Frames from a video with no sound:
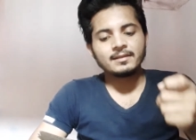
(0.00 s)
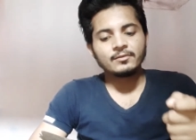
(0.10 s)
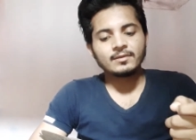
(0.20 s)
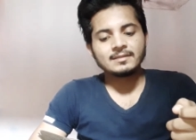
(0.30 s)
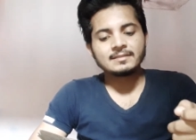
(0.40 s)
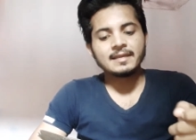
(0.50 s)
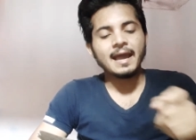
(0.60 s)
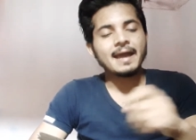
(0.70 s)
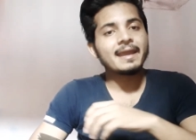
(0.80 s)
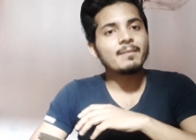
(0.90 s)
you can say
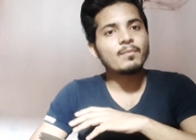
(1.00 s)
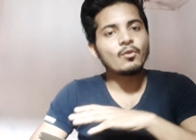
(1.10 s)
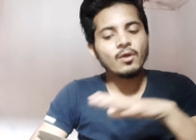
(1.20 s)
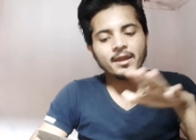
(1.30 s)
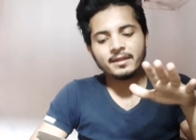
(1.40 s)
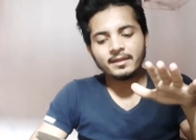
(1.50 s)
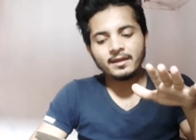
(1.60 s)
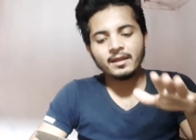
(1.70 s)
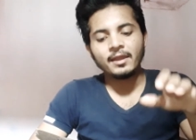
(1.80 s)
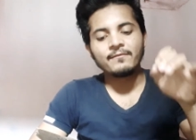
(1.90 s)
i have no
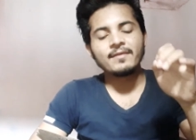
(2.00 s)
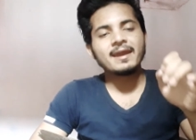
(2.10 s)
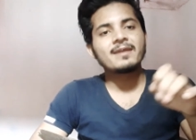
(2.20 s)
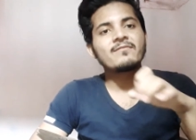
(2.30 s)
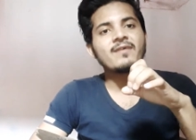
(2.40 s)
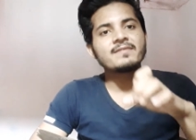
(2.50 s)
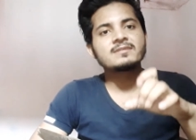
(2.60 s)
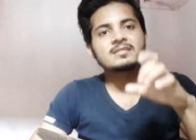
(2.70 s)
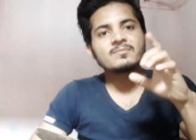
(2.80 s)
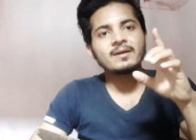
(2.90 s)
idea we had a five
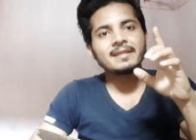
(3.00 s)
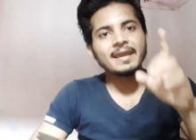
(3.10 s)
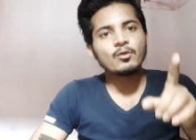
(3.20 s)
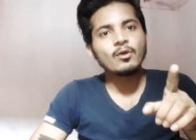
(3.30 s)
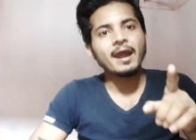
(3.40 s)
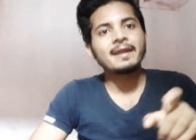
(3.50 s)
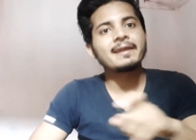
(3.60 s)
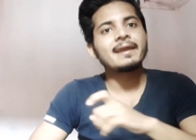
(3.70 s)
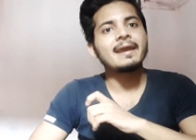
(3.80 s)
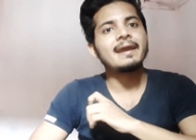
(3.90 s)
six month ago
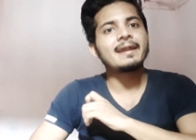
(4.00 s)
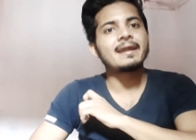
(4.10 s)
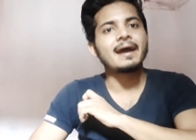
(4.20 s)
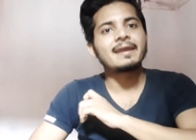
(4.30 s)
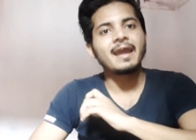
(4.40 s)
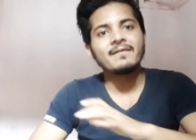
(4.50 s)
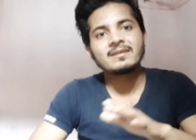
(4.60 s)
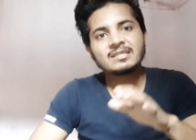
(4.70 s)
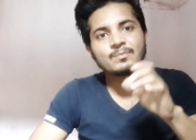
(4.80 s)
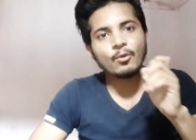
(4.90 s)
i and i
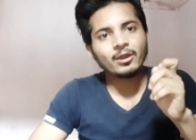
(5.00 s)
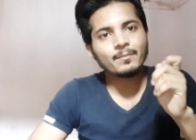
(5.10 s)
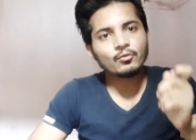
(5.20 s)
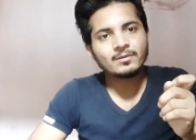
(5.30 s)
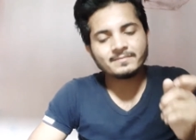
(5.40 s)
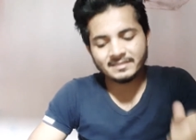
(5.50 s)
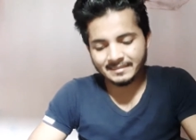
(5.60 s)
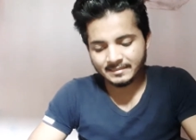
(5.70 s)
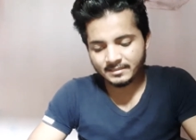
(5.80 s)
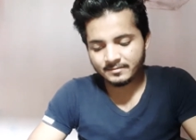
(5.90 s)
haven't spoken to him
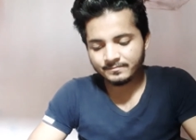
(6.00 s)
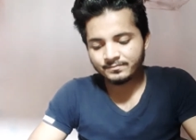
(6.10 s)
since